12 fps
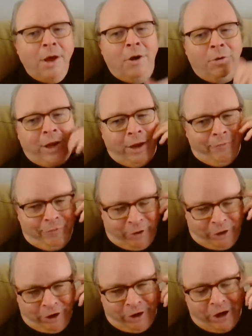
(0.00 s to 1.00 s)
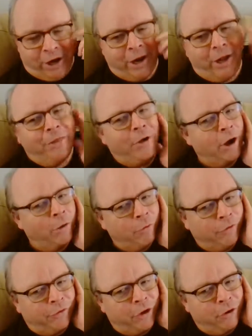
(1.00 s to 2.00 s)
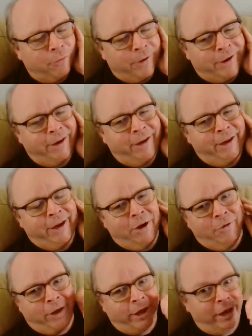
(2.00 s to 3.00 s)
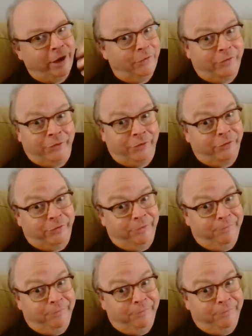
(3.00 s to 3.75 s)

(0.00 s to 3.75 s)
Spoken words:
Okay, very good. I thought it was you, but again, it's just